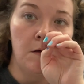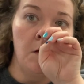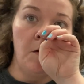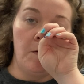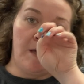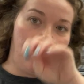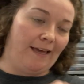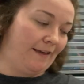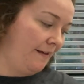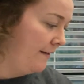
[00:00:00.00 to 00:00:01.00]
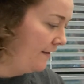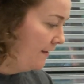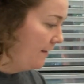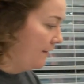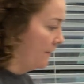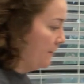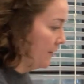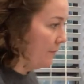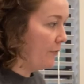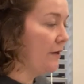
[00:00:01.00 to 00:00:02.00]
Okay,
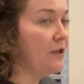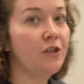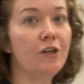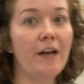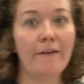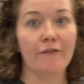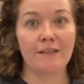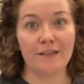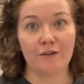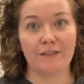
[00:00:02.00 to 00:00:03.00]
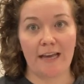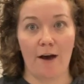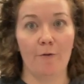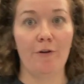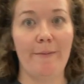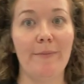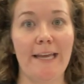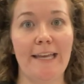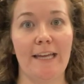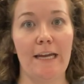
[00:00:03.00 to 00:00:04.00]
I'm pretty sure every single towel and
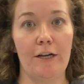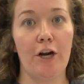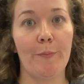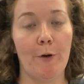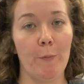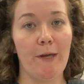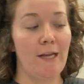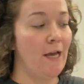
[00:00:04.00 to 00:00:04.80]
blanket in our apartment